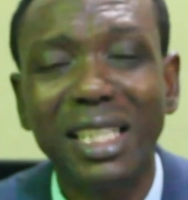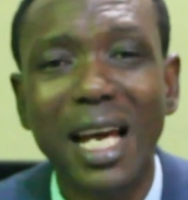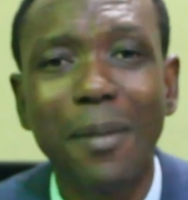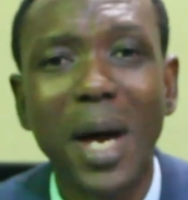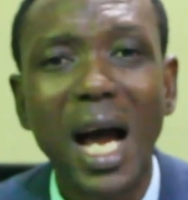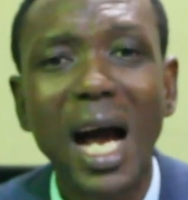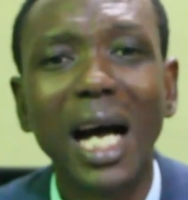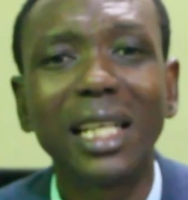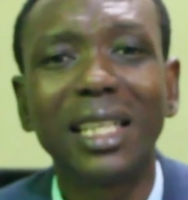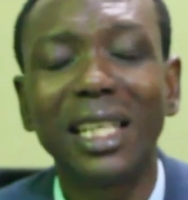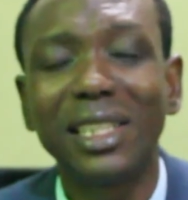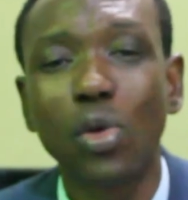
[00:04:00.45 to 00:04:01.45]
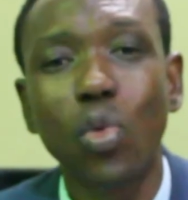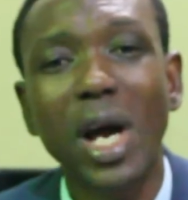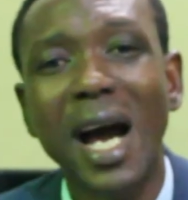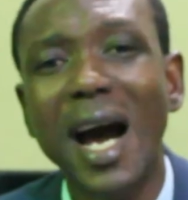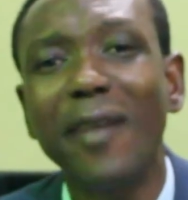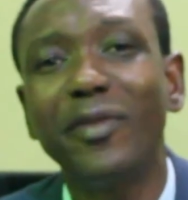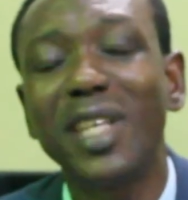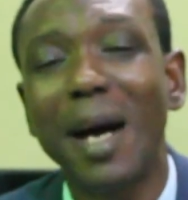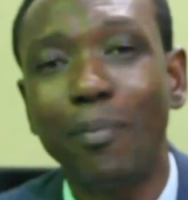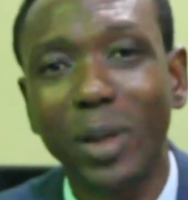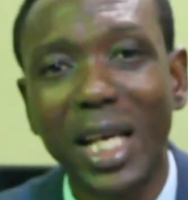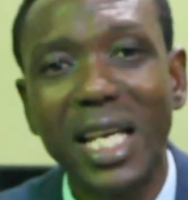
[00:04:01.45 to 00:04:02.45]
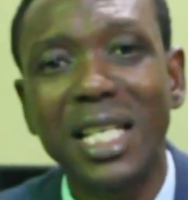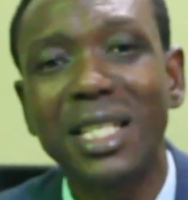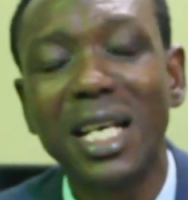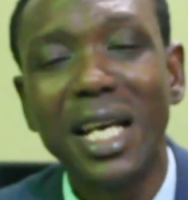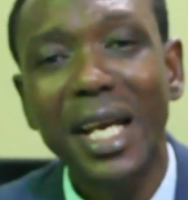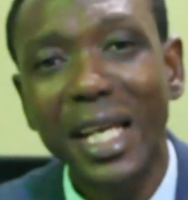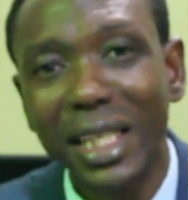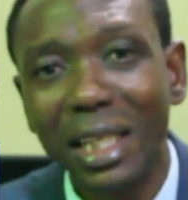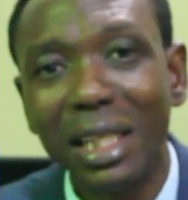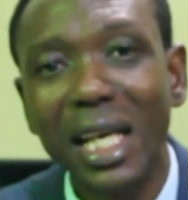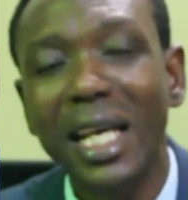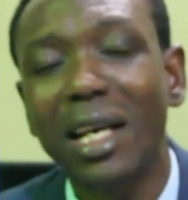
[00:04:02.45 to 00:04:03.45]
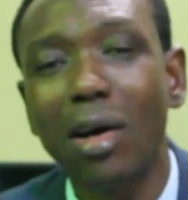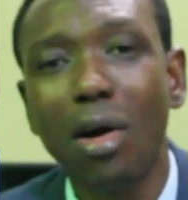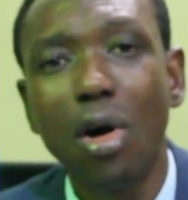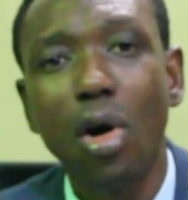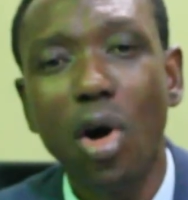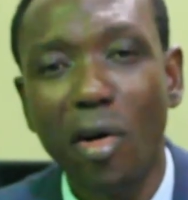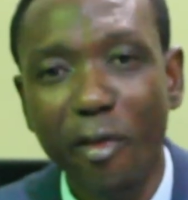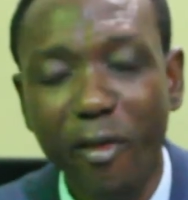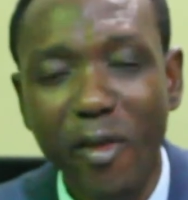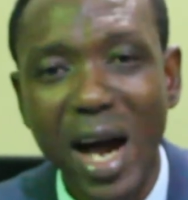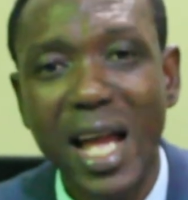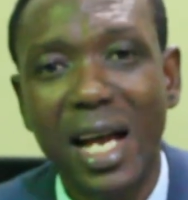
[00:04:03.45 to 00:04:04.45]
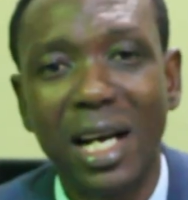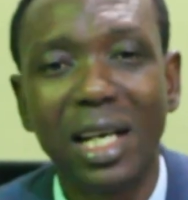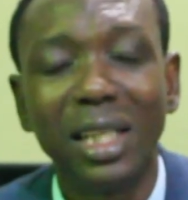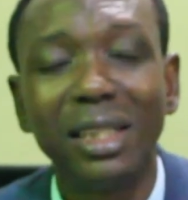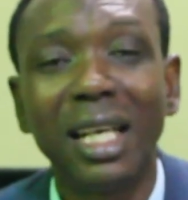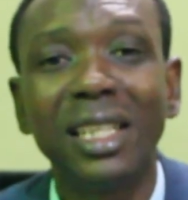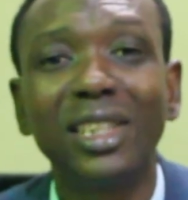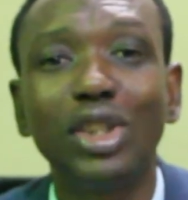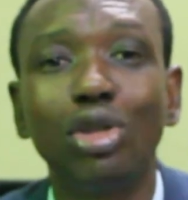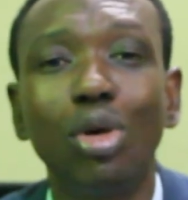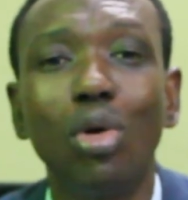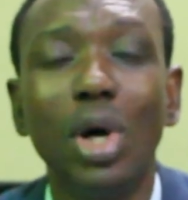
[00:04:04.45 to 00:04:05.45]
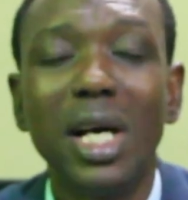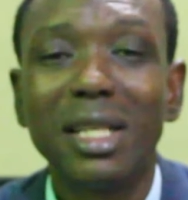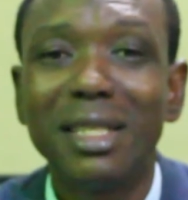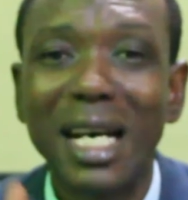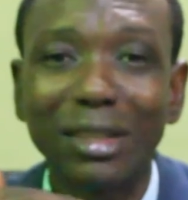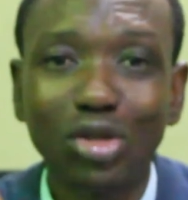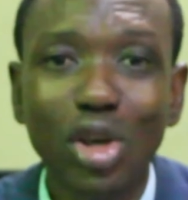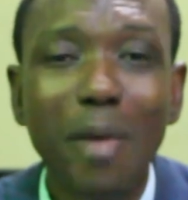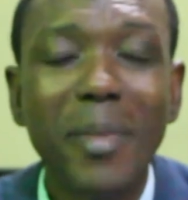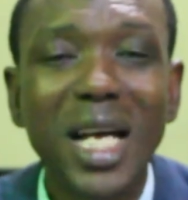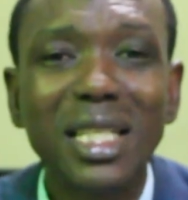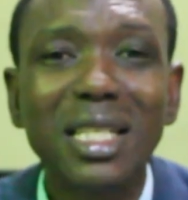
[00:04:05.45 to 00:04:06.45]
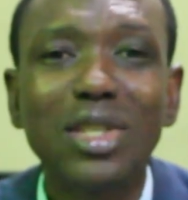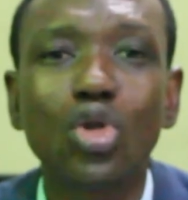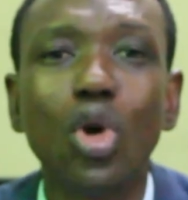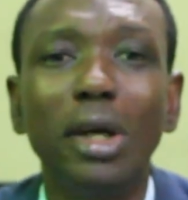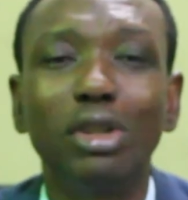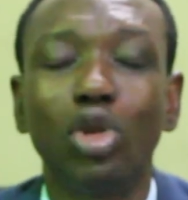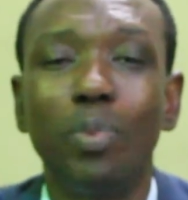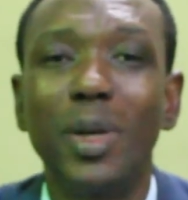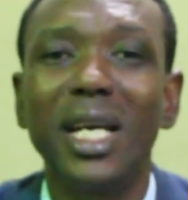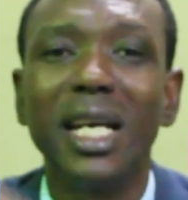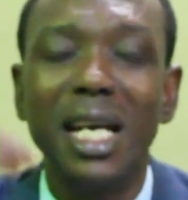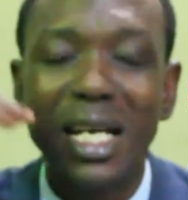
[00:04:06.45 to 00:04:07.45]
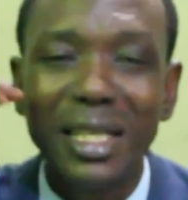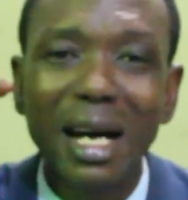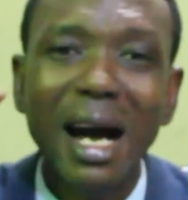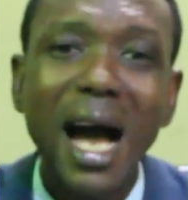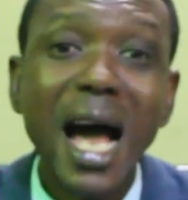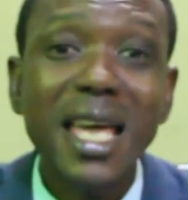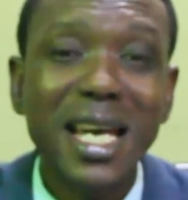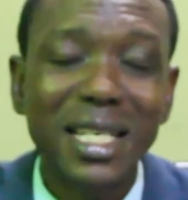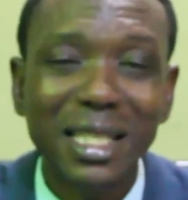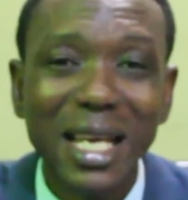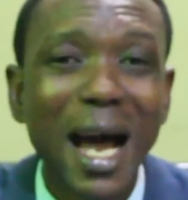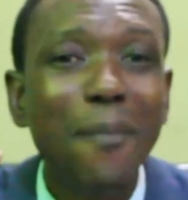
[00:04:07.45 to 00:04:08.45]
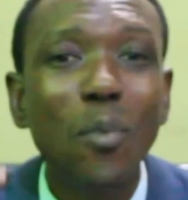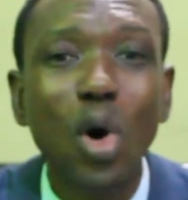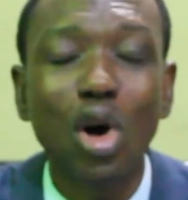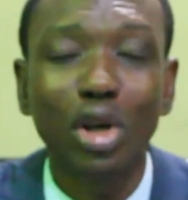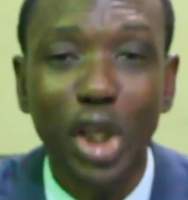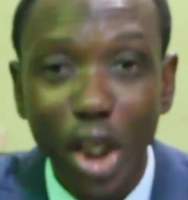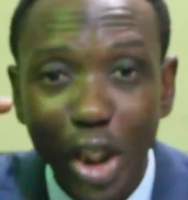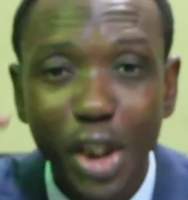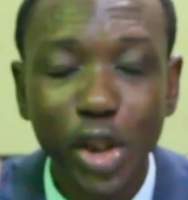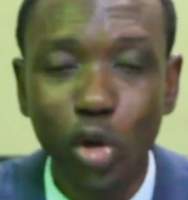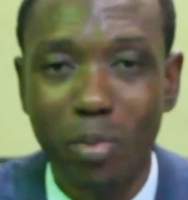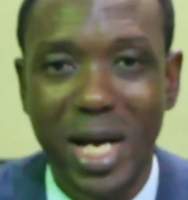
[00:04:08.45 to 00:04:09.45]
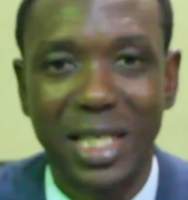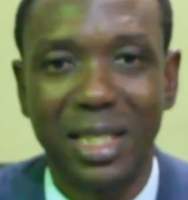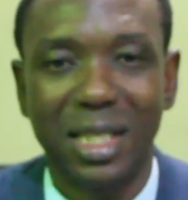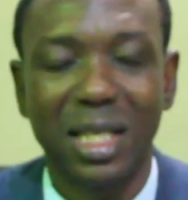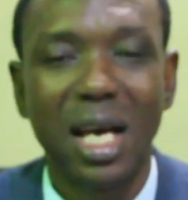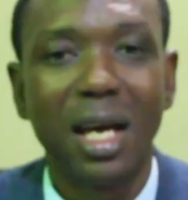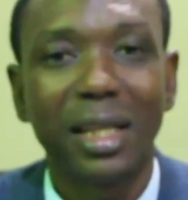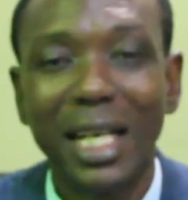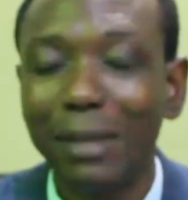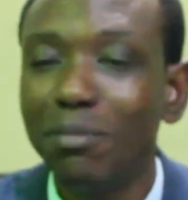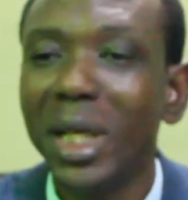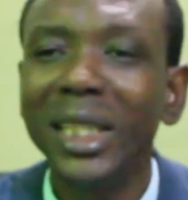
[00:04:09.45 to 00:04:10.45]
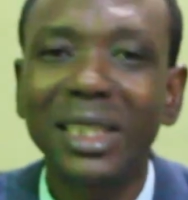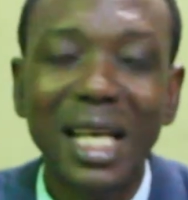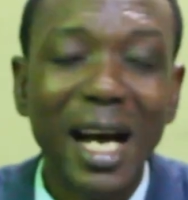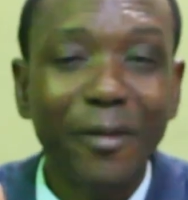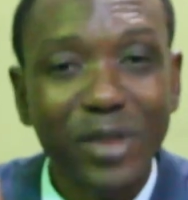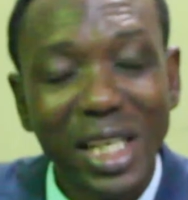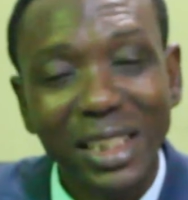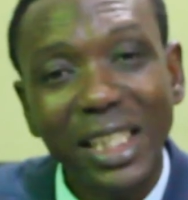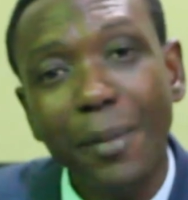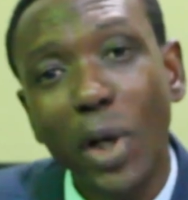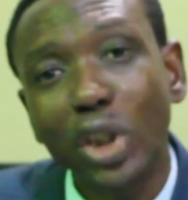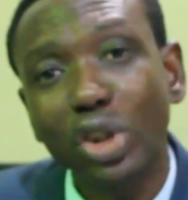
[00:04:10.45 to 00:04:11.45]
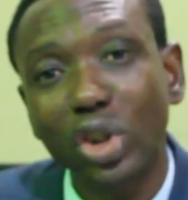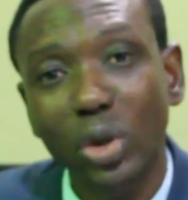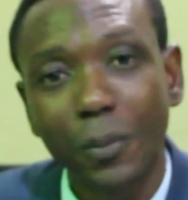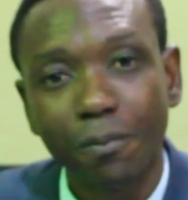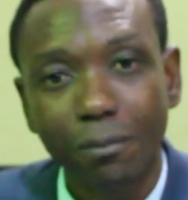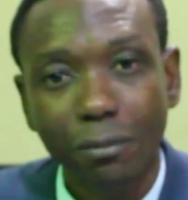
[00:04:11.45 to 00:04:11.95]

them, and that they will have their place in the lake of fire. That their torment is going to be the highest among humans. That means after demons